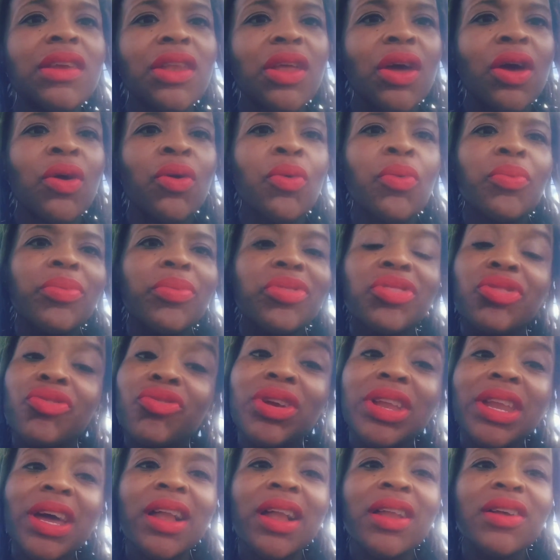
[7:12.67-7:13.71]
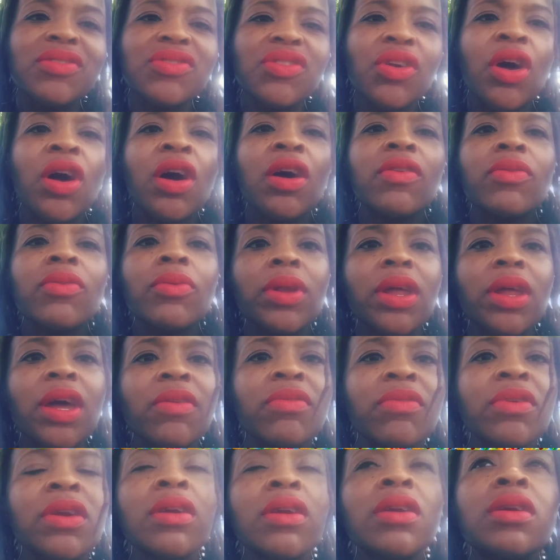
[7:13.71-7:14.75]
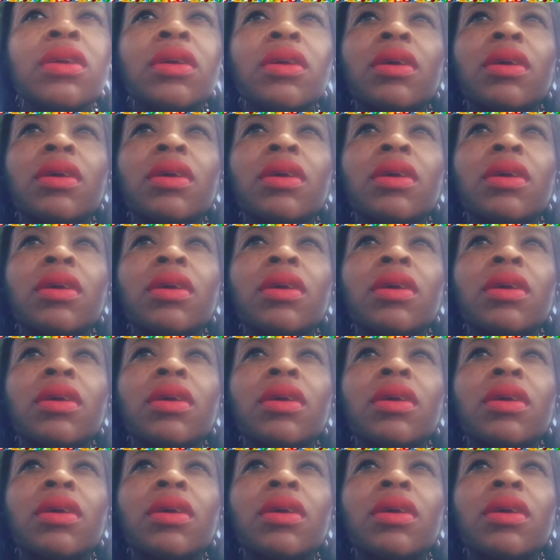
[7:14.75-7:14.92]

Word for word: know, three dollars off or whatever.